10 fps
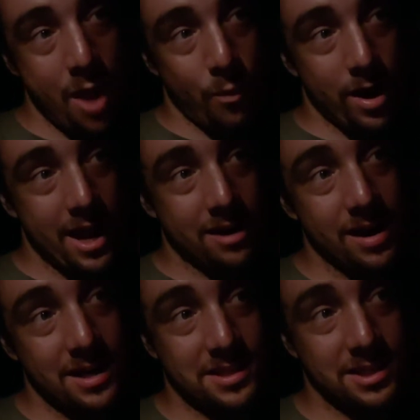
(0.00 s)
And when I
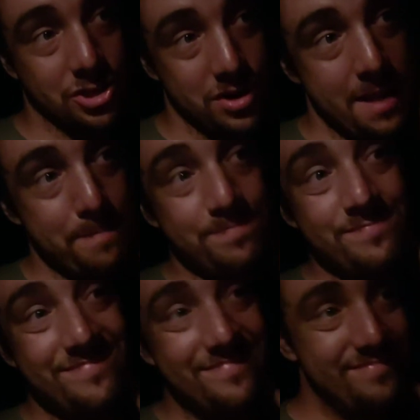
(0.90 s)
crossed the stripe,
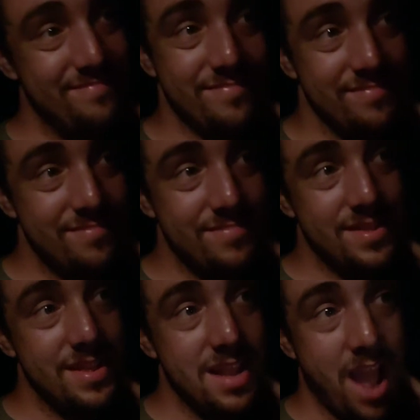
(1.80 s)

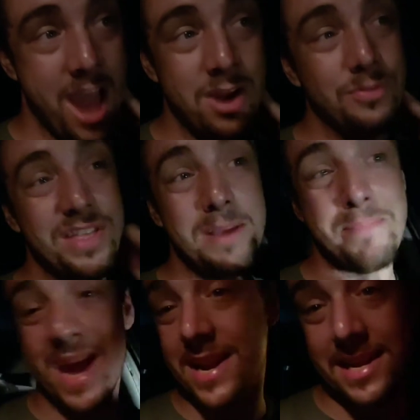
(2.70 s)
I don't
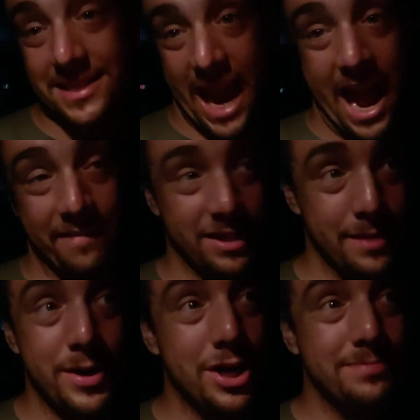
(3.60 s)
think Bandits have a
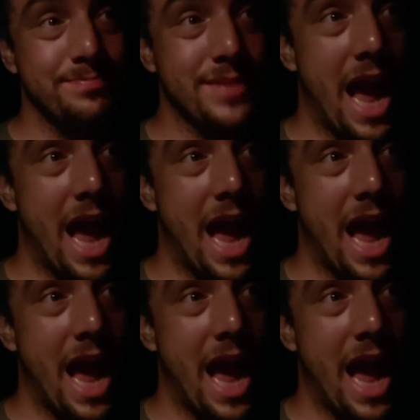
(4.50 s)
limiter.